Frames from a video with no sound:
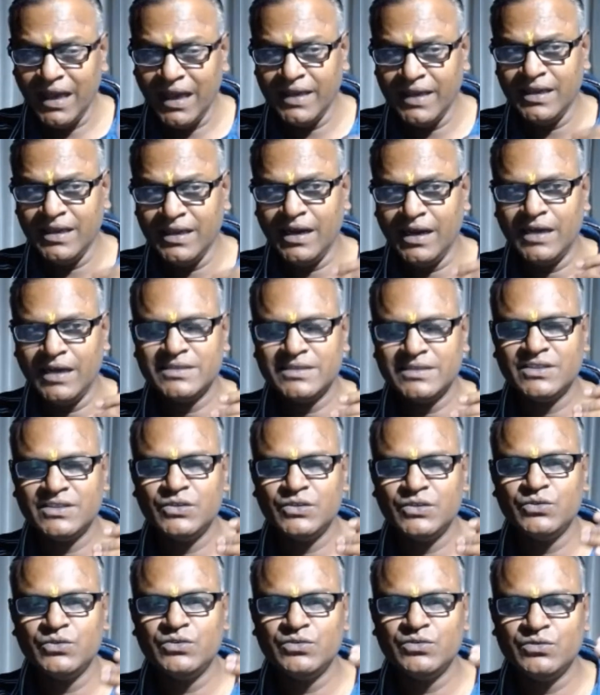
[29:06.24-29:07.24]
I ask
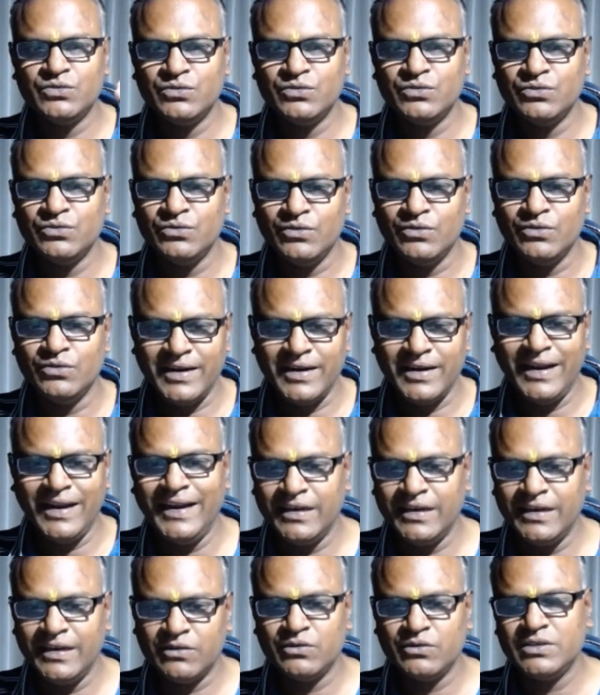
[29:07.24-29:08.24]
you to
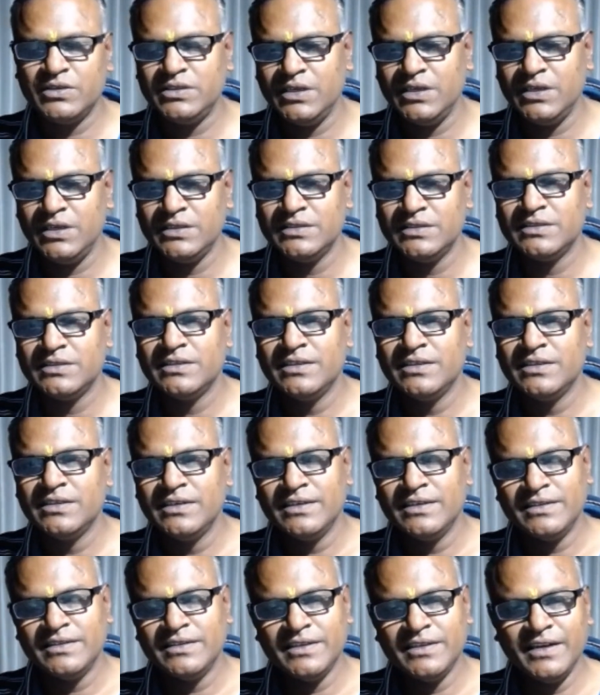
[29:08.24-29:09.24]
write questions,
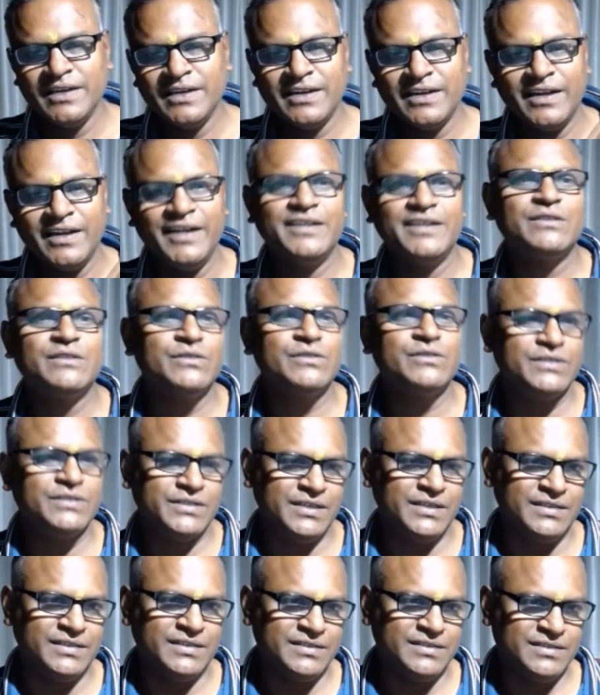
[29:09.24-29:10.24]
then write
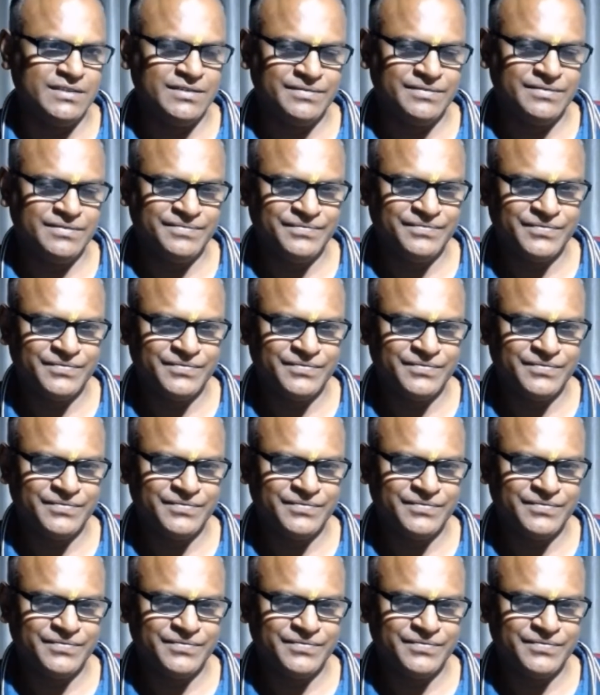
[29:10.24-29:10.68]
questions.